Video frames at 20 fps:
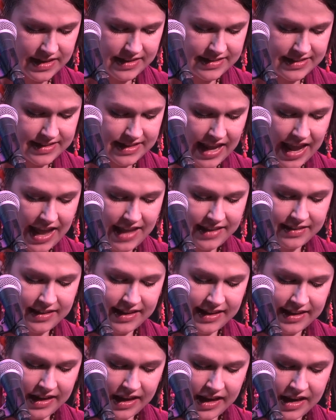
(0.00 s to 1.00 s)
and his
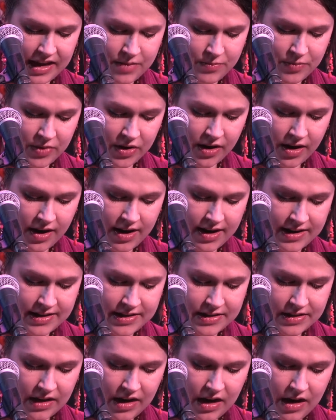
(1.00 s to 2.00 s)
cat-like amber
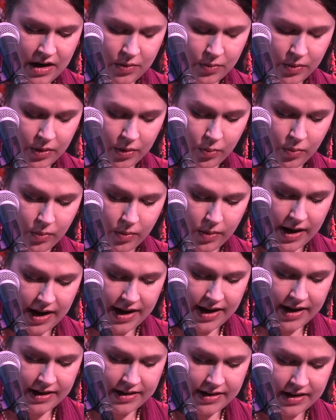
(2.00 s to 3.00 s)
eyes were
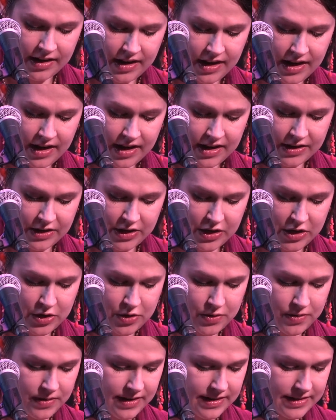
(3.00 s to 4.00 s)
wide and
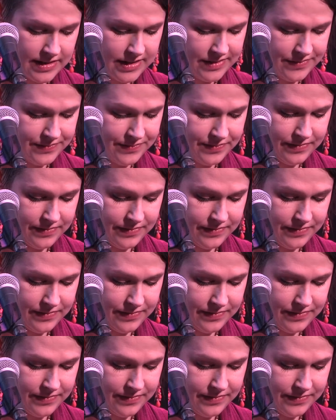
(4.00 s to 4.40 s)
curious.